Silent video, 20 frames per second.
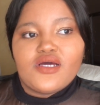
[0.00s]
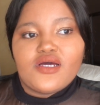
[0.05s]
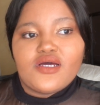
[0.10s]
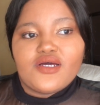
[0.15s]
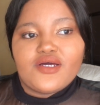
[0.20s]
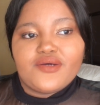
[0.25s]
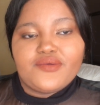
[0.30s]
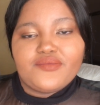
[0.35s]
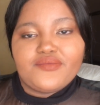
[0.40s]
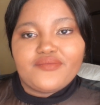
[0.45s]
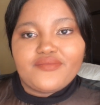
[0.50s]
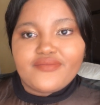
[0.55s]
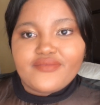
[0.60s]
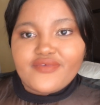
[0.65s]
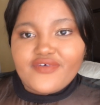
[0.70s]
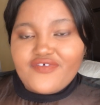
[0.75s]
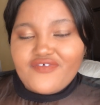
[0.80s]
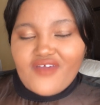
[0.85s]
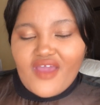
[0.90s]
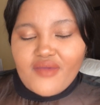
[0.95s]

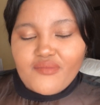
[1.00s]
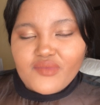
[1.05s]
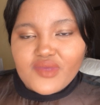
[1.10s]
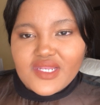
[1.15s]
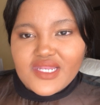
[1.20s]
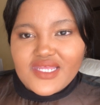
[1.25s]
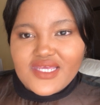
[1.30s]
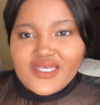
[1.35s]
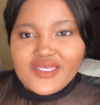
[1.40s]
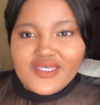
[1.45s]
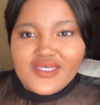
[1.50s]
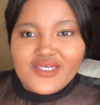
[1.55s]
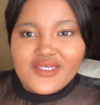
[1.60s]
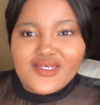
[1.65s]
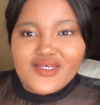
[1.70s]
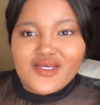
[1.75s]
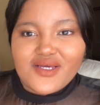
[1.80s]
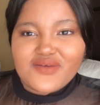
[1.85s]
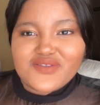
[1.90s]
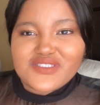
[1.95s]
a family
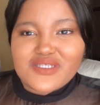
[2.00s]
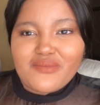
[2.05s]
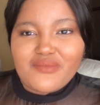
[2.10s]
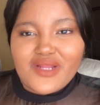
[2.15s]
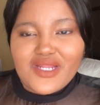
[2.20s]
of some